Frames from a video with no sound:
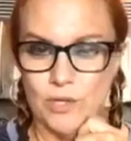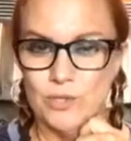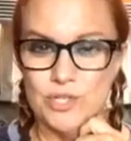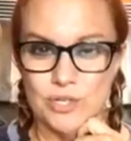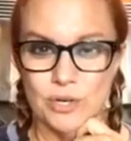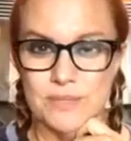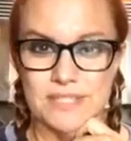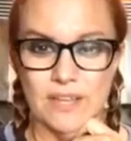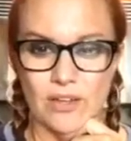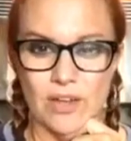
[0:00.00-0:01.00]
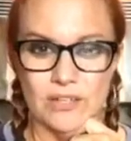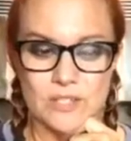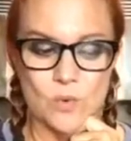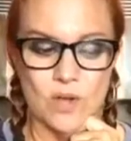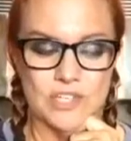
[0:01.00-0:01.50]
Are you sure it was a
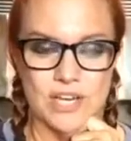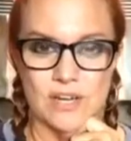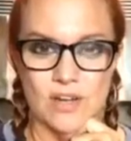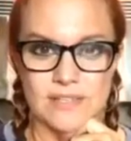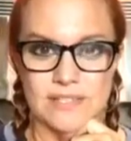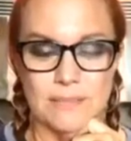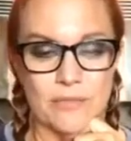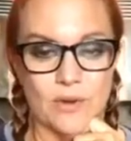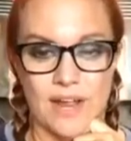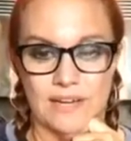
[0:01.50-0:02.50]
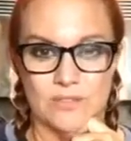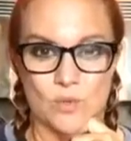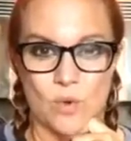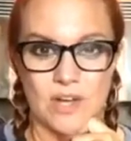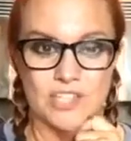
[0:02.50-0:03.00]
delicata squash and not some other kind of
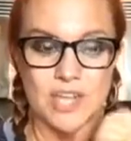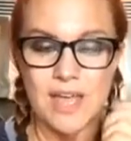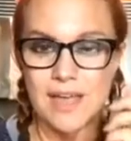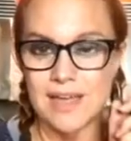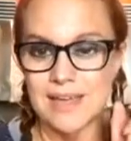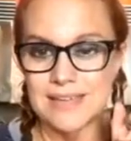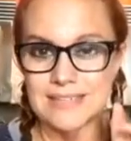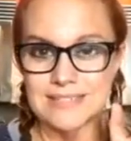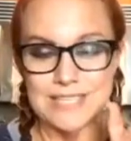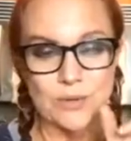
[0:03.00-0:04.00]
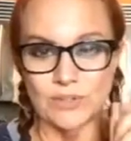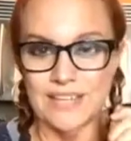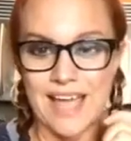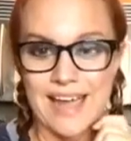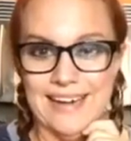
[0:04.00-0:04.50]
squash
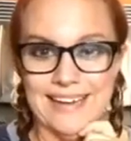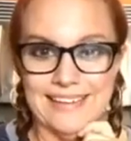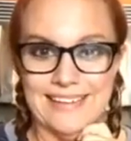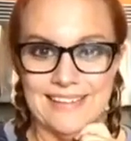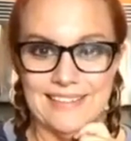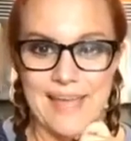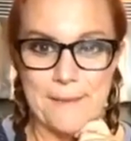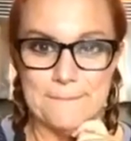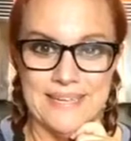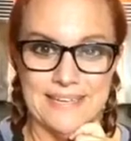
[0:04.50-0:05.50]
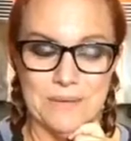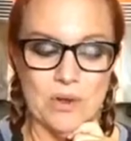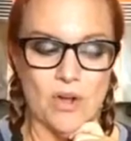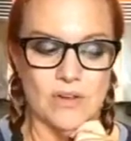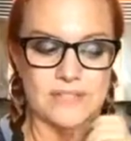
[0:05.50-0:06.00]
secretly hiding in that
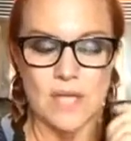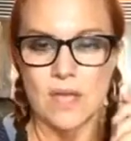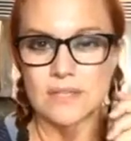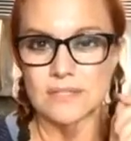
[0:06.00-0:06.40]
bin because